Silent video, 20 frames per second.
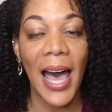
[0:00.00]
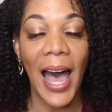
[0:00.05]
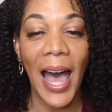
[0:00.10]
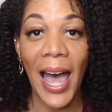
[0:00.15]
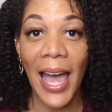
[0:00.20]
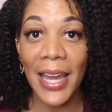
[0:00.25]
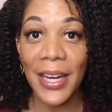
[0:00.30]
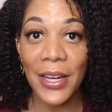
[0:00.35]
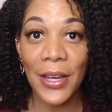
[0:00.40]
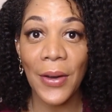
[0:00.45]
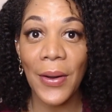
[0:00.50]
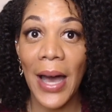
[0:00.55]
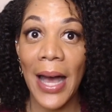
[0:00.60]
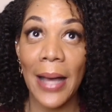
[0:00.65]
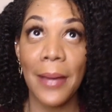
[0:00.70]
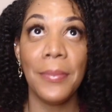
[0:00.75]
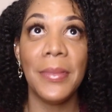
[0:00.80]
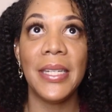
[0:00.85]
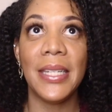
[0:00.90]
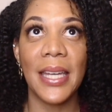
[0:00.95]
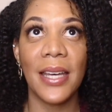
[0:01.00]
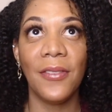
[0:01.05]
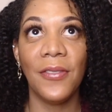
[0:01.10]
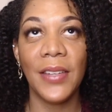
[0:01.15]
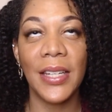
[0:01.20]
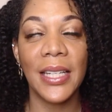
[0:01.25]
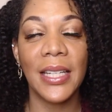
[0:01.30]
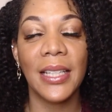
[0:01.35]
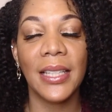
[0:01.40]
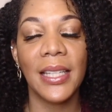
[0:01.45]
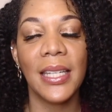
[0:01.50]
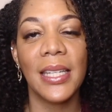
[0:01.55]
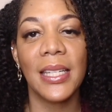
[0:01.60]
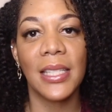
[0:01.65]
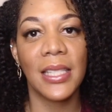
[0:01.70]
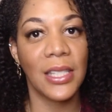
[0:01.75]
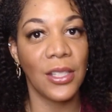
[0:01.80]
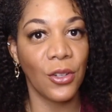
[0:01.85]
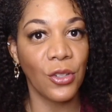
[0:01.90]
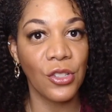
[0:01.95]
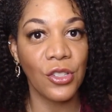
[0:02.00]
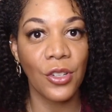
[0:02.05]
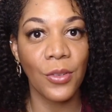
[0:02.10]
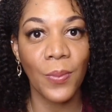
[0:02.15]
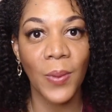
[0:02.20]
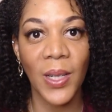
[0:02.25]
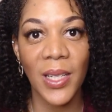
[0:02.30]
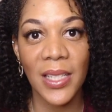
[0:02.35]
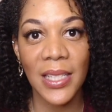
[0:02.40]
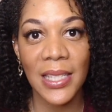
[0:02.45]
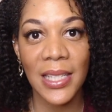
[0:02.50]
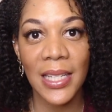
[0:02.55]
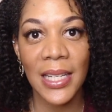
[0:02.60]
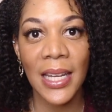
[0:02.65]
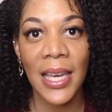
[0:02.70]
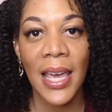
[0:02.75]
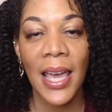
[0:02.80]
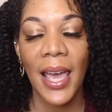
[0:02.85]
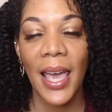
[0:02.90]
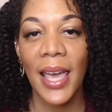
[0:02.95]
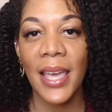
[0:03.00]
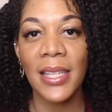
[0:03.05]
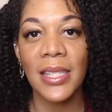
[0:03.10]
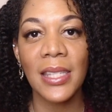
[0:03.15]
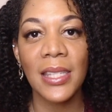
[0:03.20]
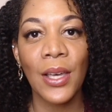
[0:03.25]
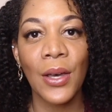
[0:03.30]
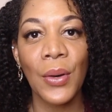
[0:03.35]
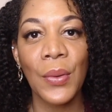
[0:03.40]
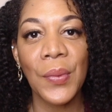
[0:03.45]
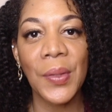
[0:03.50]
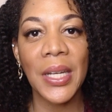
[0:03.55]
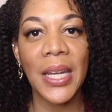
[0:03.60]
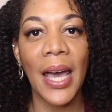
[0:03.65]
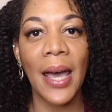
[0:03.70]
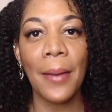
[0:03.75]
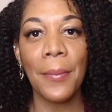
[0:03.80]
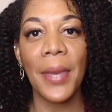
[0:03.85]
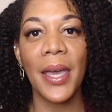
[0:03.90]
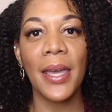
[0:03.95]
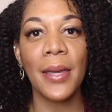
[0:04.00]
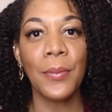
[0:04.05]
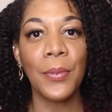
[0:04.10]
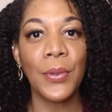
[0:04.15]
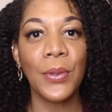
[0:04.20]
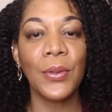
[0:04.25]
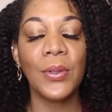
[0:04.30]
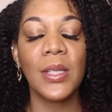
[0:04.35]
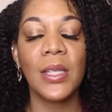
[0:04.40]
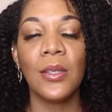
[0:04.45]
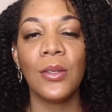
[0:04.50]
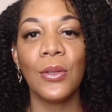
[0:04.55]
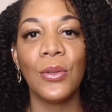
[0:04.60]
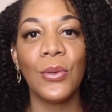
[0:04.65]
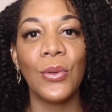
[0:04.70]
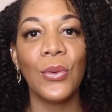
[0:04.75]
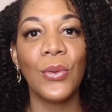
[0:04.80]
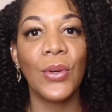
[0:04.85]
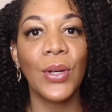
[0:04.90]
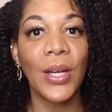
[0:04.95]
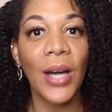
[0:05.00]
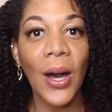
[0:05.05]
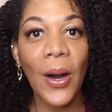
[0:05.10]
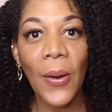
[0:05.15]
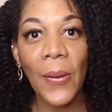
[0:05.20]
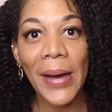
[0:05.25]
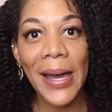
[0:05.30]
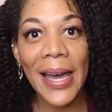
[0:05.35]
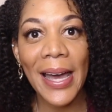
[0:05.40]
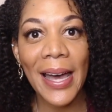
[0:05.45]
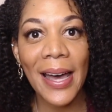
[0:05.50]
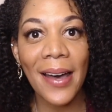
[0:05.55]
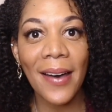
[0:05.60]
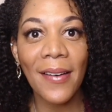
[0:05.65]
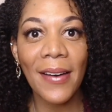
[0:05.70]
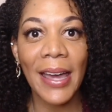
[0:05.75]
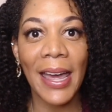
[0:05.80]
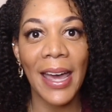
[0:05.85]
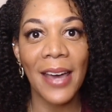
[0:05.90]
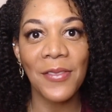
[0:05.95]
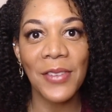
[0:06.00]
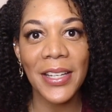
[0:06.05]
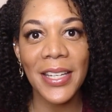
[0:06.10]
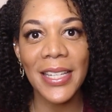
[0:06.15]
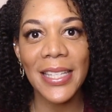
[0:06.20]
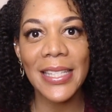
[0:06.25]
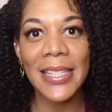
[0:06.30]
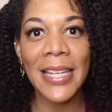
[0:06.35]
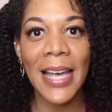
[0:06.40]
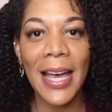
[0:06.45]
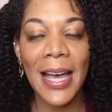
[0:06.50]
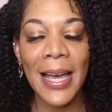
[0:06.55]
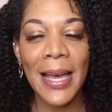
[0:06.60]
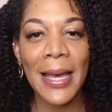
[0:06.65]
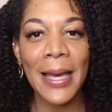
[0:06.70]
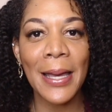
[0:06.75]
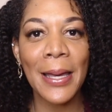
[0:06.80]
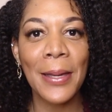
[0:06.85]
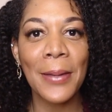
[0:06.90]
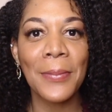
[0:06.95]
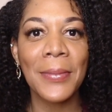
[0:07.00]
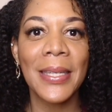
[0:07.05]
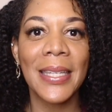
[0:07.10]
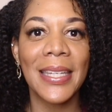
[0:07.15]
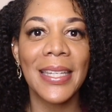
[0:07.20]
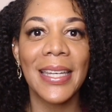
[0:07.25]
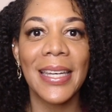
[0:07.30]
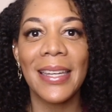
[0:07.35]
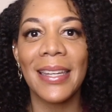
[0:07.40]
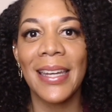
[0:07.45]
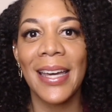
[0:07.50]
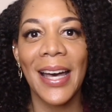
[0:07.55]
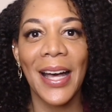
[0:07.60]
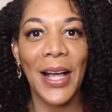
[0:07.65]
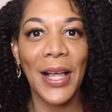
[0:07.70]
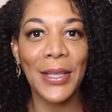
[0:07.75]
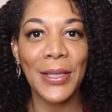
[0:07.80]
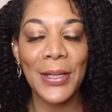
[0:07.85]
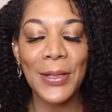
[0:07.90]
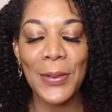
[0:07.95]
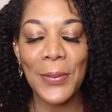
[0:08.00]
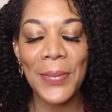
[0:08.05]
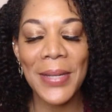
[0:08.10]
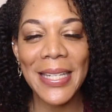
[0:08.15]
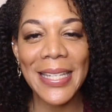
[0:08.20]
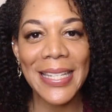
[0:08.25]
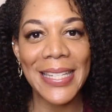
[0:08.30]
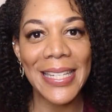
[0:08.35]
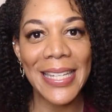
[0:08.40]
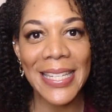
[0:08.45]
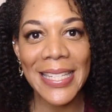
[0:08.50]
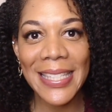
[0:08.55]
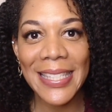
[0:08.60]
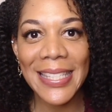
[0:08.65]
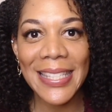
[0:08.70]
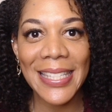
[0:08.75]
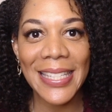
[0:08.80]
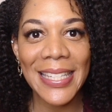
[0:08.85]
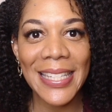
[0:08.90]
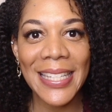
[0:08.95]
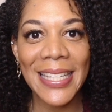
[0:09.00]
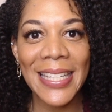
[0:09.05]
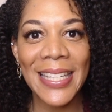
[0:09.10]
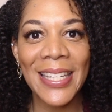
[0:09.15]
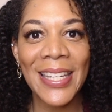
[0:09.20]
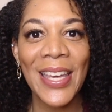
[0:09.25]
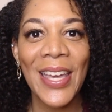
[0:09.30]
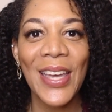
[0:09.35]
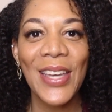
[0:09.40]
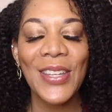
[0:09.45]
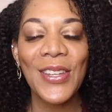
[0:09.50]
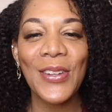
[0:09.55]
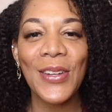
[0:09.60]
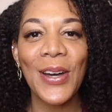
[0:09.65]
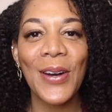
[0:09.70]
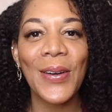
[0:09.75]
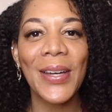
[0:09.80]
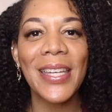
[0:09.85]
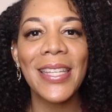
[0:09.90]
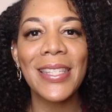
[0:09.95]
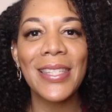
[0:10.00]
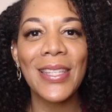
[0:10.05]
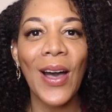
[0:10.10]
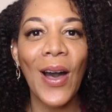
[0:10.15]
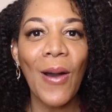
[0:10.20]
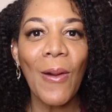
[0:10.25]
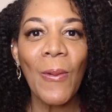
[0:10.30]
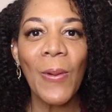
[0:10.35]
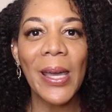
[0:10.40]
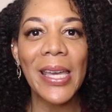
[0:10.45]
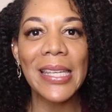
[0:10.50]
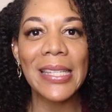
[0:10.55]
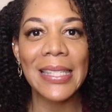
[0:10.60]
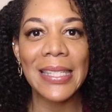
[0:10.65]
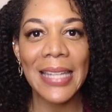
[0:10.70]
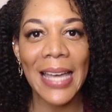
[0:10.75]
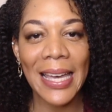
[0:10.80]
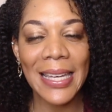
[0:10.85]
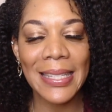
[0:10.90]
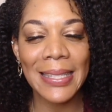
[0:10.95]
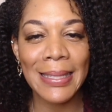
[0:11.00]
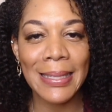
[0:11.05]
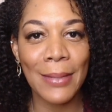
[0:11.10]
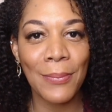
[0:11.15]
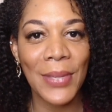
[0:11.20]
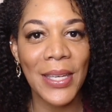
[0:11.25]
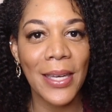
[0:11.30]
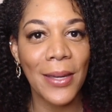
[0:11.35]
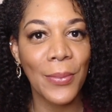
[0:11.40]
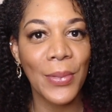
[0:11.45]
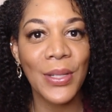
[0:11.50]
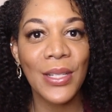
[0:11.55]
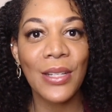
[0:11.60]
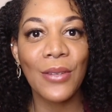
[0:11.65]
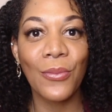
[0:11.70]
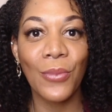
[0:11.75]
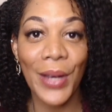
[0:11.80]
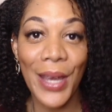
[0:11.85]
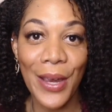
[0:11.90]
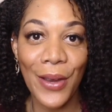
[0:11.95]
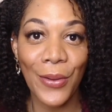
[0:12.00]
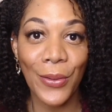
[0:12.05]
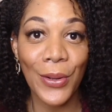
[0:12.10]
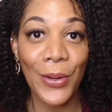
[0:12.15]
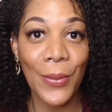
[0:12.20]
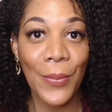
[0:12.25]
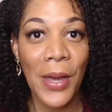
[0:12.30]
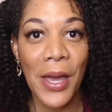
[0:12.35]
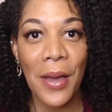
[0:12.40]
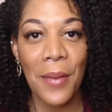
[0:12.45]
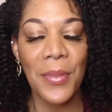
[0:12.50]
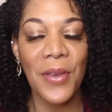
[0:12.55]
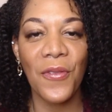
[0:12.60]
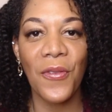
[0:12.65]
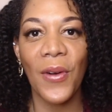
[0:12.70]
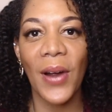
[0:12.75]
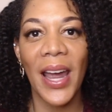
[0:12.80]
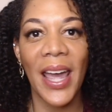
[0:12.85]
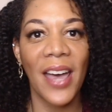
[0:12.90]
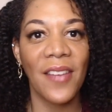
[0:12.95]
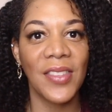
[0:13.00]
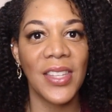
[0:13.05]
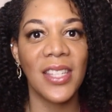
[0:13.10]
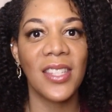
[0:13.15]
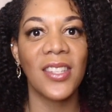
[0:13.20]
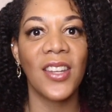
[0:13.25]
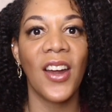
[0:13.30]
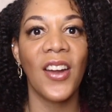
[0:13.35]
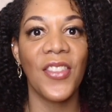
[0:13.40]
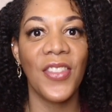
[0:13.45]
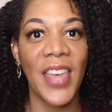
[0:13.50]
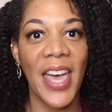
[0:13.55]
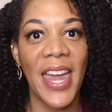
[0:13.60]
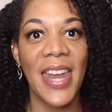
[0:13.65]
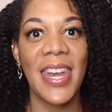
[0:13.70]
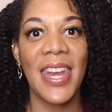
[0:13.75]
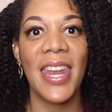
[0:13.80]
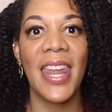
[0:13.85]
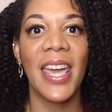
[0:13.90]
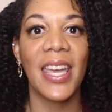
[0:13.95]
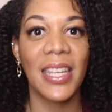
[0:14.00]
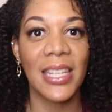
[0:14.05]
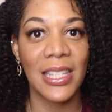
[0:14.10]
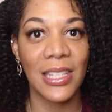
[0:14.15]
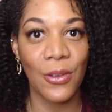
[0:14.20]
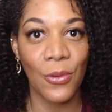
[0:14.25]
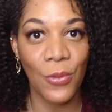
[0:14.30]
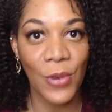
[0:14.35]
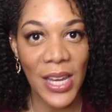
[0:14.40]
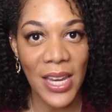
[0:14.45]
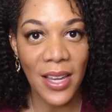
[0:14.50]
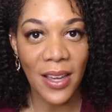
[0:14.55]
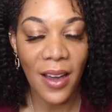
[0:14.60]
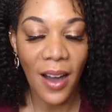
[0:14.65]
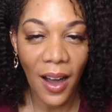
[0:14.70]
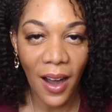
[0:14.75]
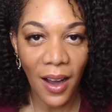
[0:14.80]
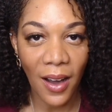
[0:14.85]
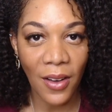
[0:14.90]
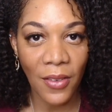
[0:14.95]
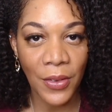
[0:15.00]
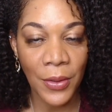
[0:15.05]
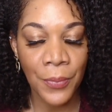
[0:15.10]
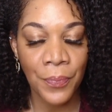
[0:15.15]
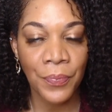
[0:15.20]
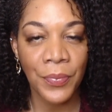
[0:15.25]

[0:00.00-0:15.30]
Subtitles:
I know I'm definitely a social person, and so when I'm able to go out, have a good time, get a little bit of dancing in, it's always nice to be able to regroup before I have to start that next week off.